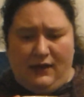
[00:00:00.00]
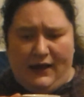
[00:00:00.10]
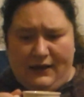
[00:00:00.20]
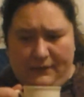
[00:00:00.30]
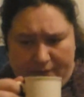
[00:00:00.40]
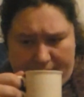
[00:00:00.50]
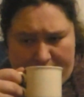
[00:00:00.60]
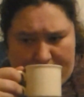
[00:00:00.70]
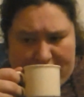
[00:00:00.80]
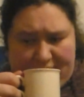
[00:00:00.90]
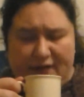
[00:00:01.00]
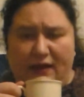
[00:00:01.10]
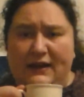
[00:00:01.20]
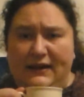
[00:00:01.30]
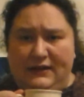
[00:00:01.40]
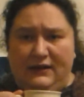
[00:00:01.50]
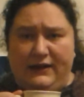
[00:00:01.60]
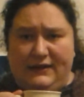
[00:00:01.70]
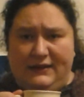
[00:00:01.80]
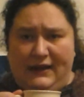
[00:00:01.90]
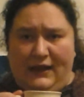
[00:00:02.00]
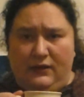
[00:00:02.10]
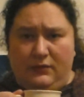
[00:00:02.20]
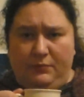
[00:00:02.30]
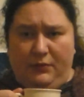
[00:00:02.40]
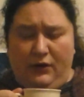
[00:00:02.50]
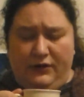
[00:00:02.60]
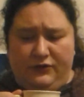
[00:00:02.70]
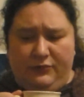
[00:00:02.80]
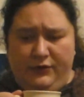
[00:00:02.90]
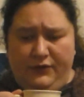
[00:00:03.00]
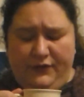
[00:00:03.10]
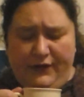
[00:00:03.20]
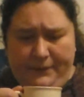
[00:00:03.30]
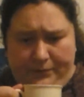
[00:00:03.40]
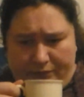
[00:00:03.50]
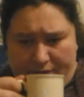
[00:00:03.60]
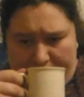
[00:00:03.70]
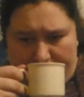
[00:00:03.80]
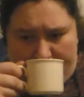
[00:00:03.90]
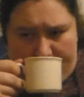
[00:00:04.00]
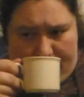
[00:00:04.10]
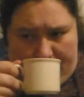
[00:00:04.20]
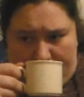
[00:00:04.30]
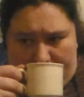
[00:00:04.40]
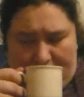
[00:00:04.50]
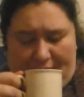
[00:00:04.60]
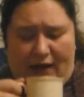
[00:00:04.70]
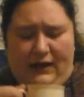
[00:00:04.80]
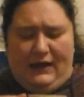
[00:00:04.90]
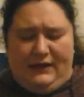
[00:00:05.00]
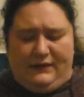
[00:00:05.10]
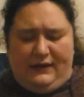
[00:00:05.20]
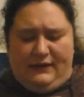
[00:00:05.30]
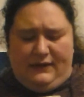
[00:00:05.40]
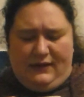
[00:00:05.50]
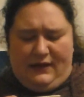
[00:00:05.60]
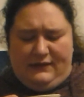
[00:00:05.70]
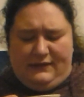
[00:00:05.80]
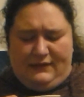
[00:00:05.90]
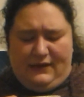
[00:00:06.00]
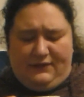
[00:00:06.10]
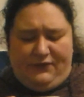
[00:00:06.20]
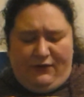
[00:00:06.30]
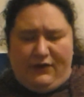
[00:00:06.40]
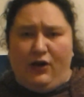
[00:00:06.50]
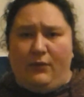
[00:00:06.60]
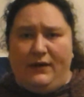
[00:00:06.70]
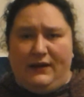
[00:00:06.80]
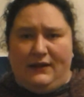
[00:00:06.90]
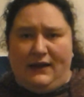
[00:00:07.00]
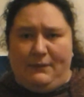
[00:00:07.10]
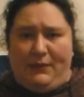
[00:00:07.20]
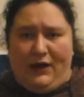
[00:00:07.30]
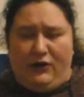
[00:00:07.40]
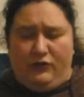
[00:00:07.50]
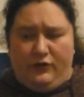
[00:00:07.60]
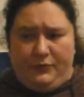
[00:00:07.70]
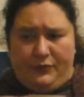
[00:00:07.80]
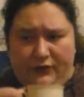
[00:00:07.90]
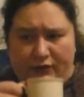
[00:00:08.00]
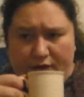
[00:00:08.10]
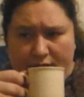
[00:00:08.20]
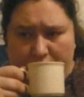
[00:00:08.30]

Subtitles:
like slightly like nail polish remover. It's very common in like pear drops.